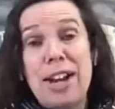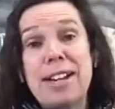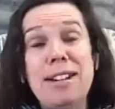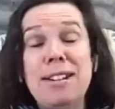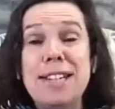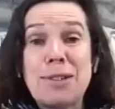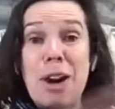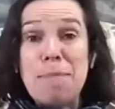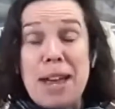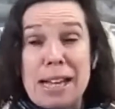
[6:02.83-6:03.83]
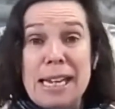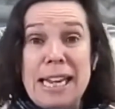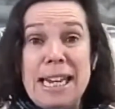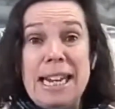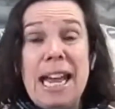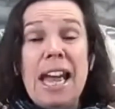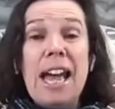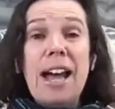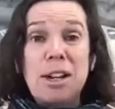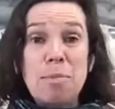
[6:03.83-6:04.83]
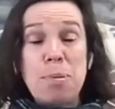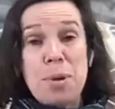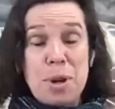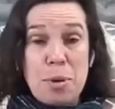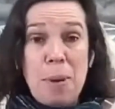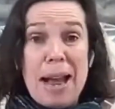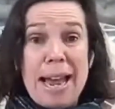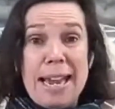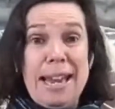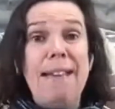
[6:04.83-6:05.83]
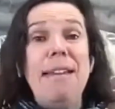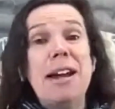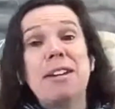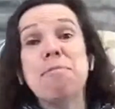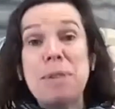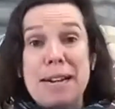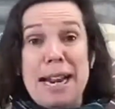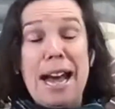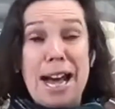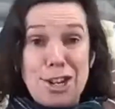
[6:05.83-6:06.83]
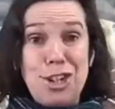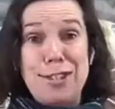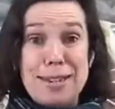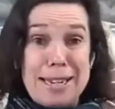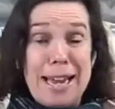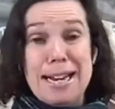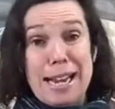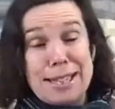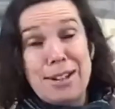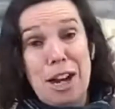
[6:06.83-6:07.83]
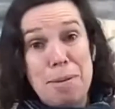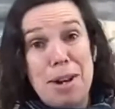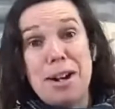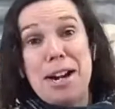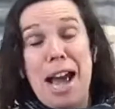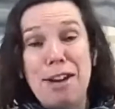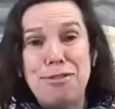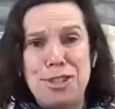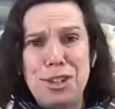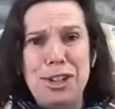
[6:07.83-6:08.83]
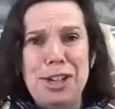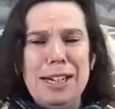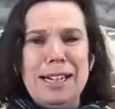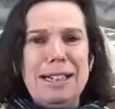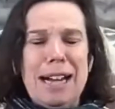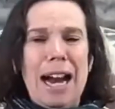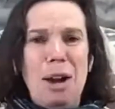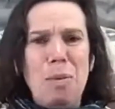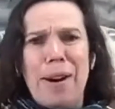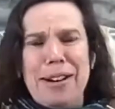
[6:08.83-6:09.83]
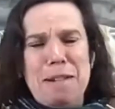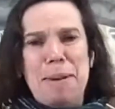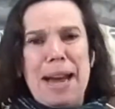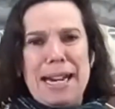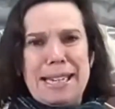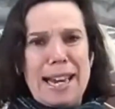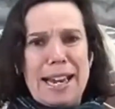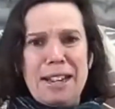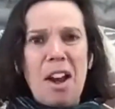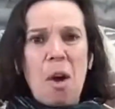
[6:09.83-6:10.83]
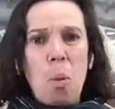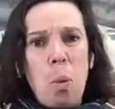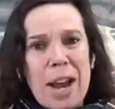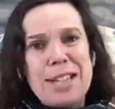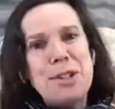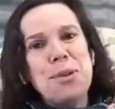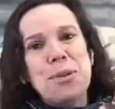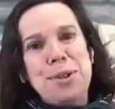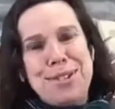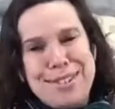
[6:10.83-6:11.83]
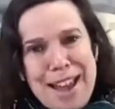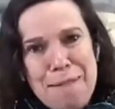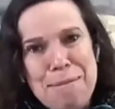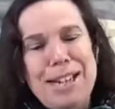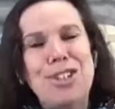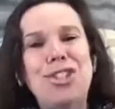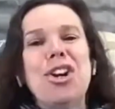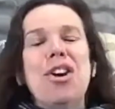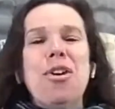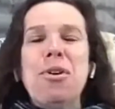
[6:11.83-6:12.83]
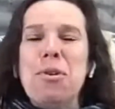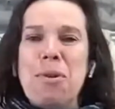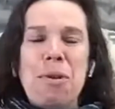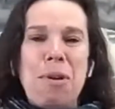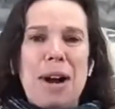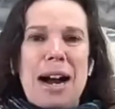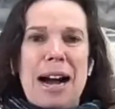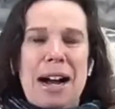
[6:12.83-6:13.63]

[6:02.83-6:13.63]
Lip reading: I can scrub that clean, I can put it away, and then I can bring it out and use it again next time. And I don't have to worry about it getting wet or damaged or